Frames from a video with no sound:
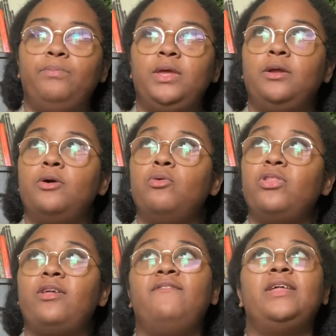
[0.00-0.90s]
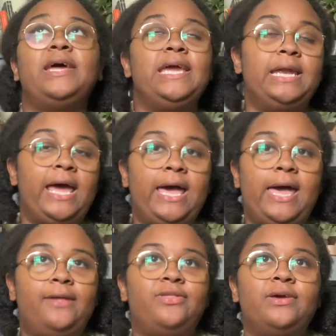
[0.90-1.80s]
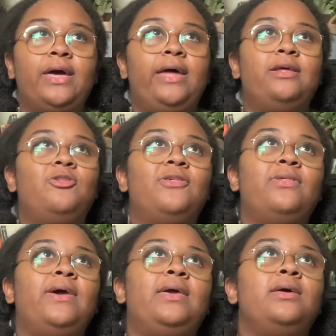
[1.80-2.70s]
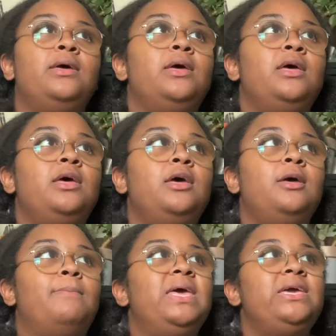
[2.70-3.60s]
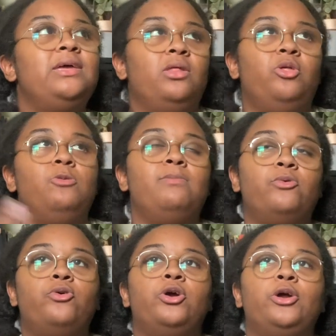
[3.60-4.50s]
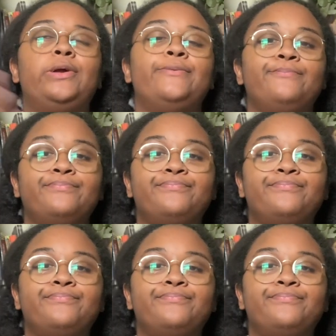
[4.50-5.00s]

you know, stuff that I can add to kind of just like make it a little bit more,